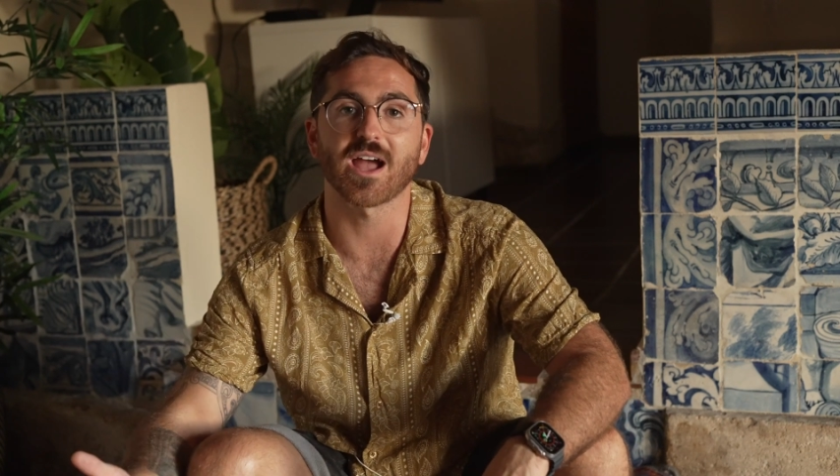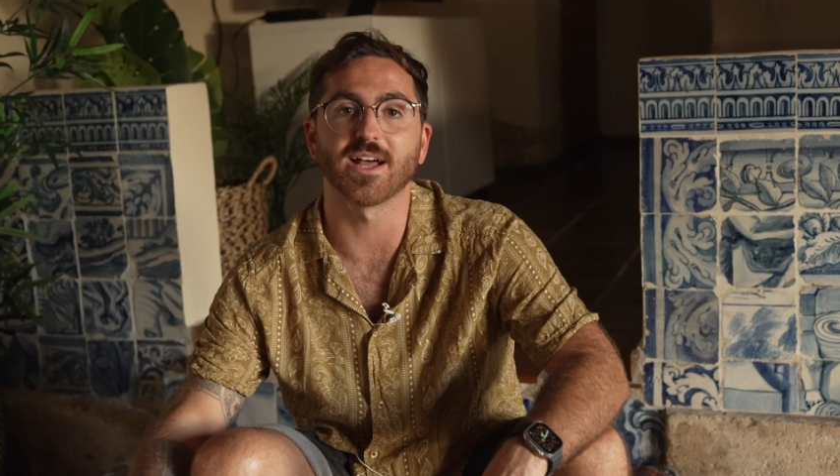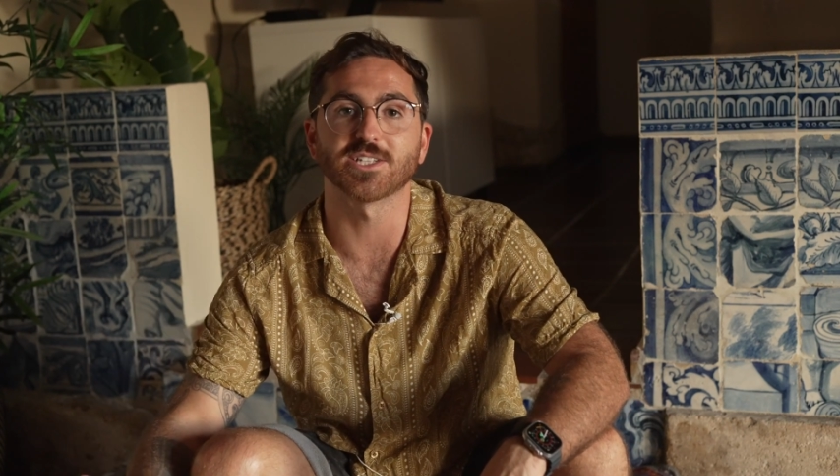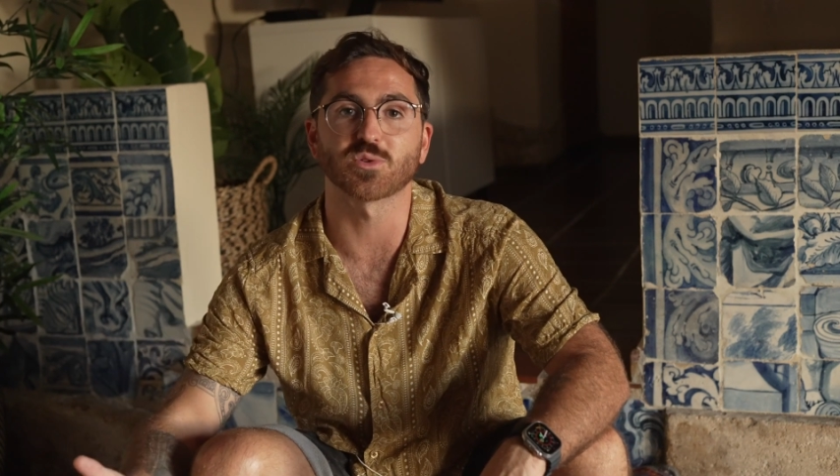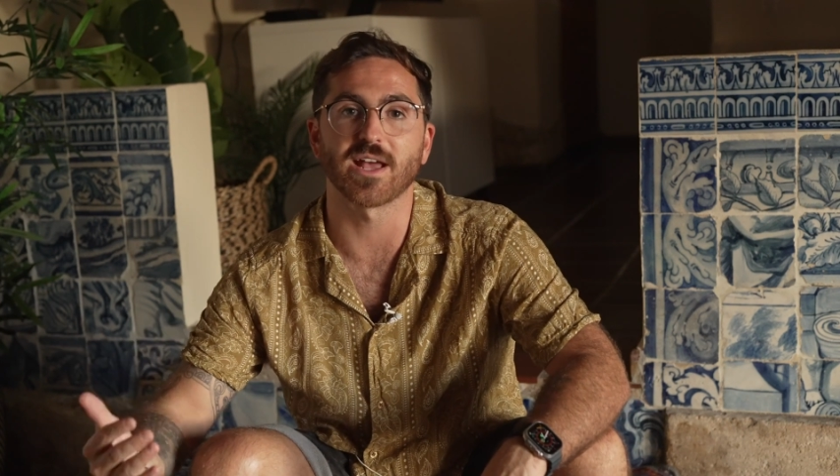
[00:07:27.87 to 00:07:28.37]

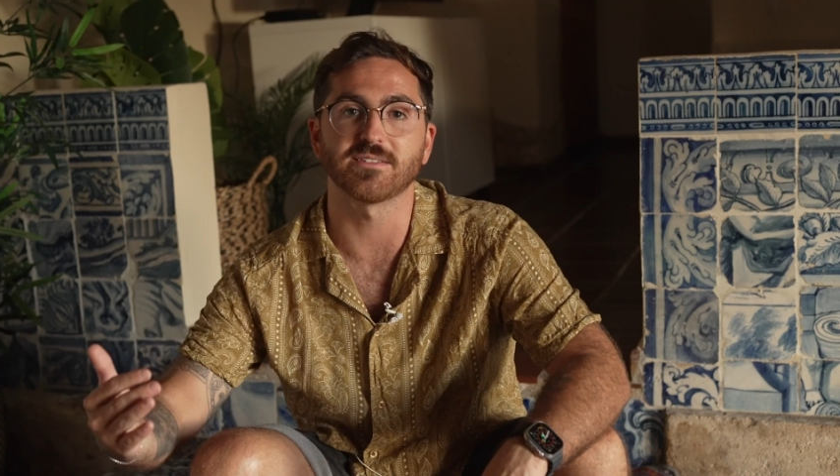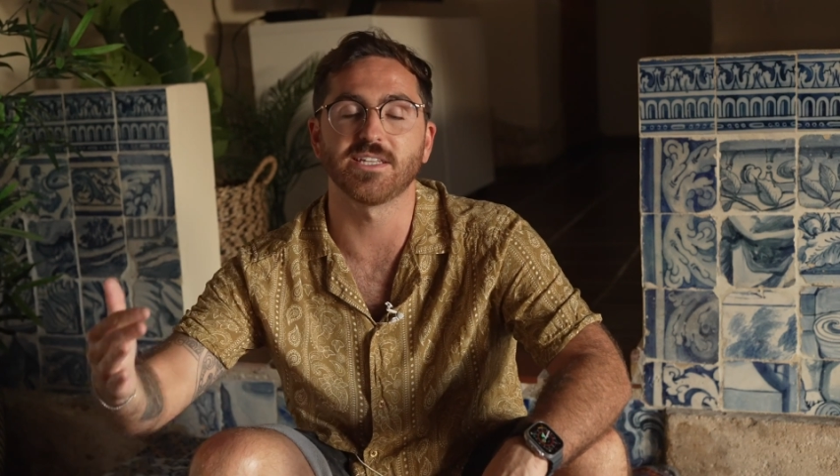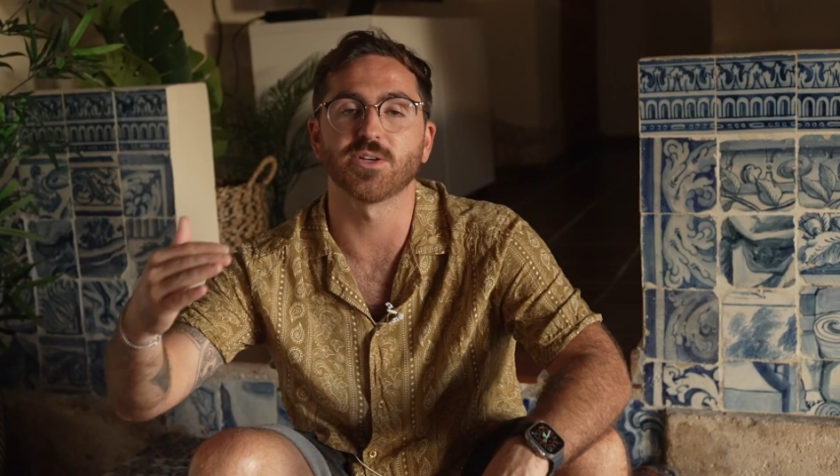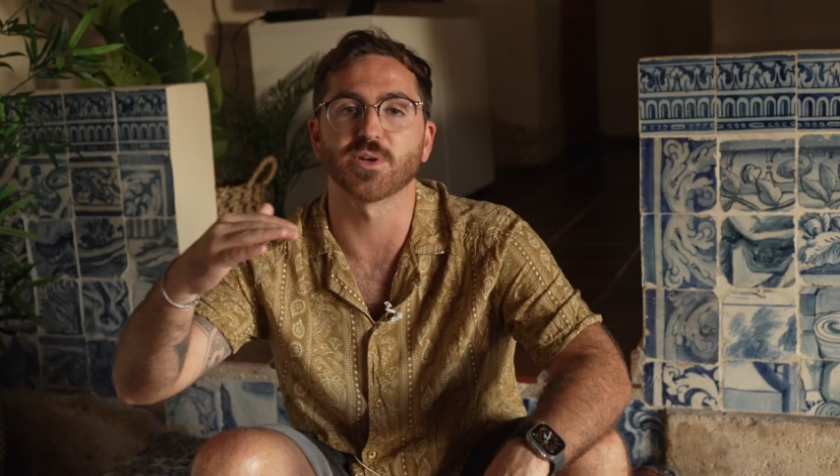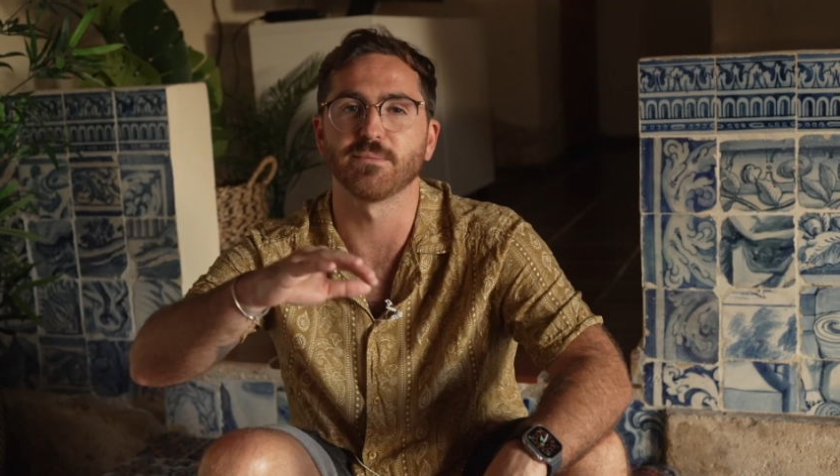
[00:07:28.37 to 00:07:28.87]
contrast
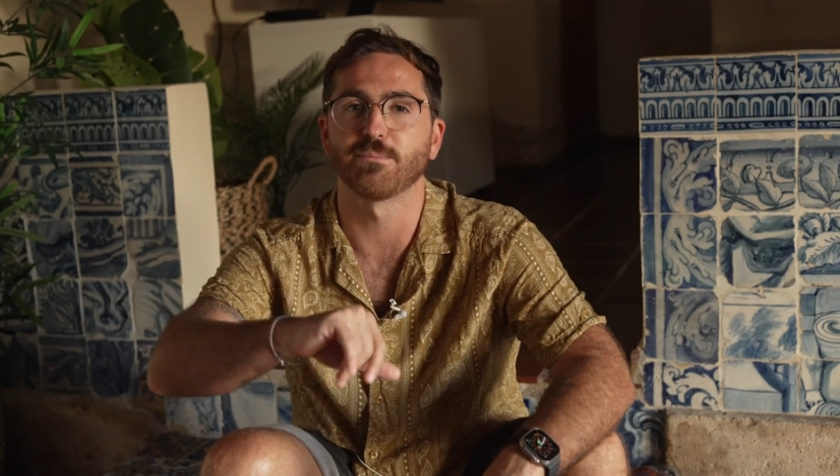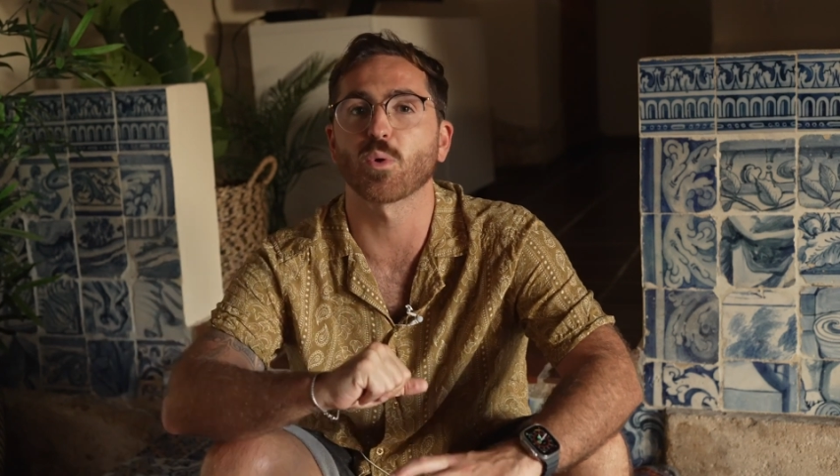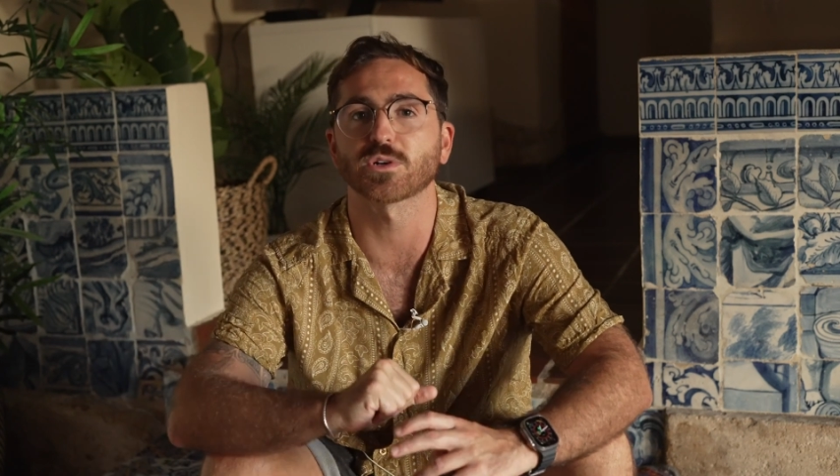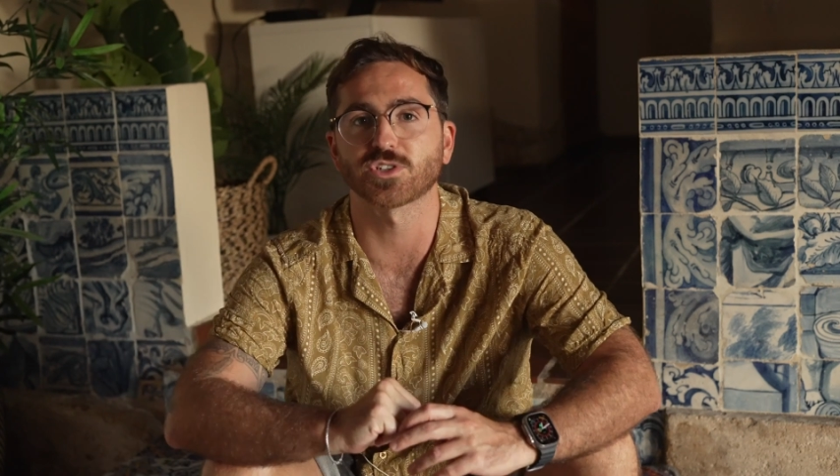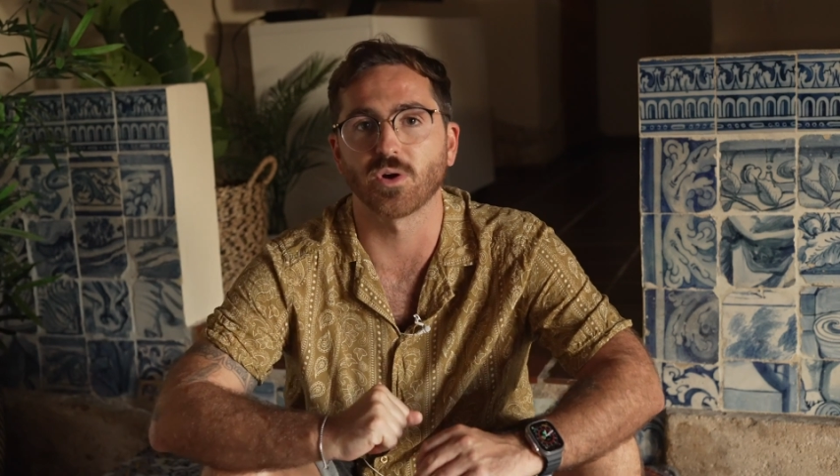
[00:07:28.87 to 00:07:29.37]
here in
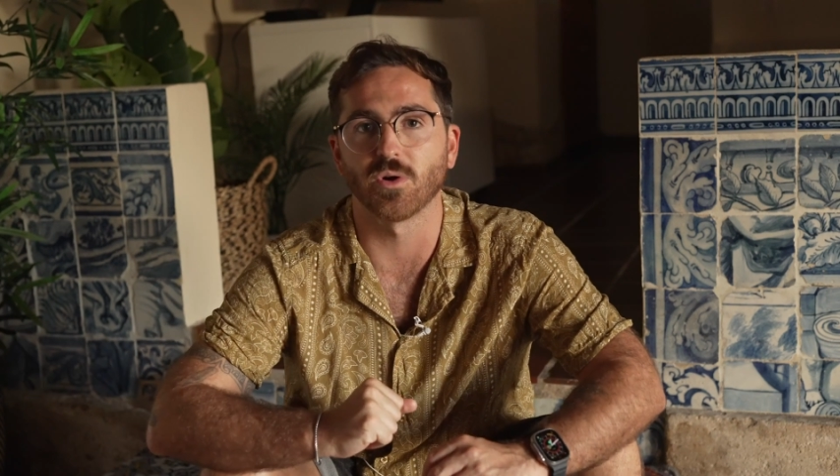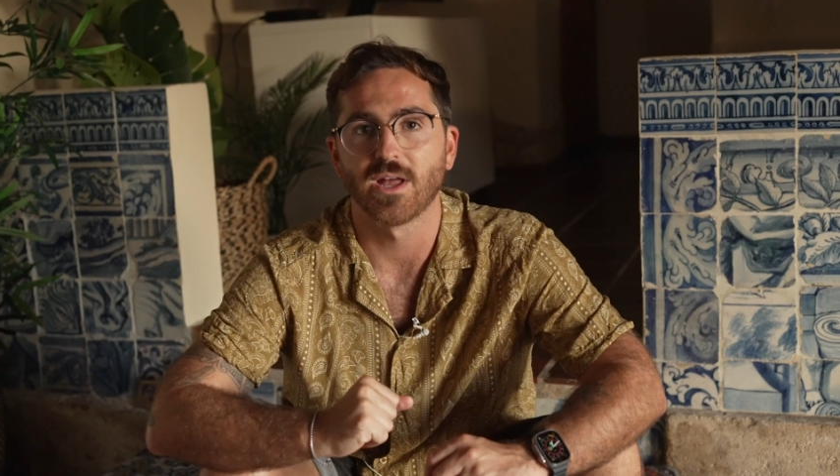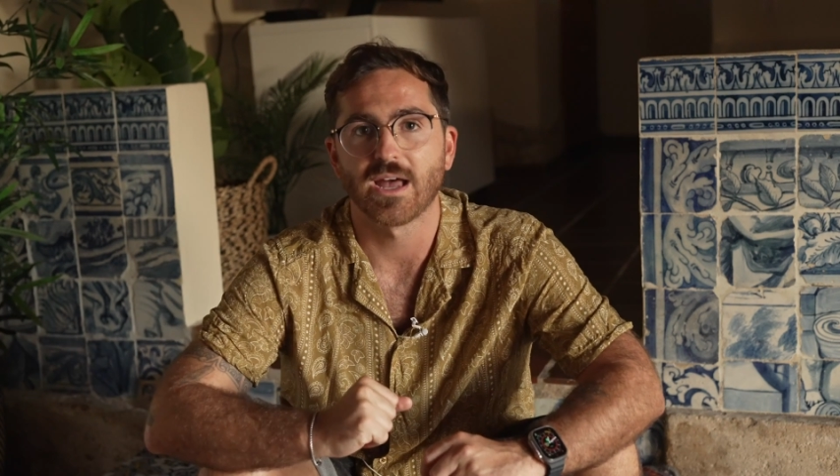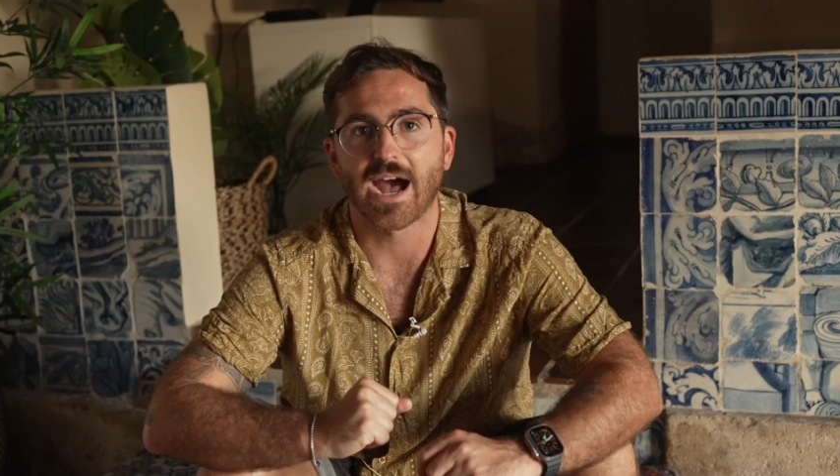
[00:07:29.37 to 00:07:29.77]
Portugal,